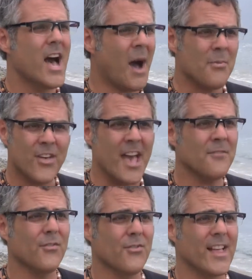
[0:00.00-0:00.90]
I'm
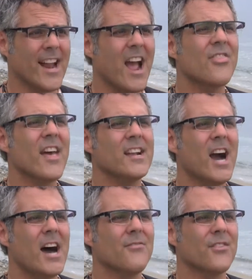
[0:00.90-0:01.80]
thankful for that. I thank
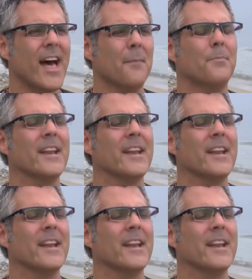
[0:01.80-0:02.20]
God for that.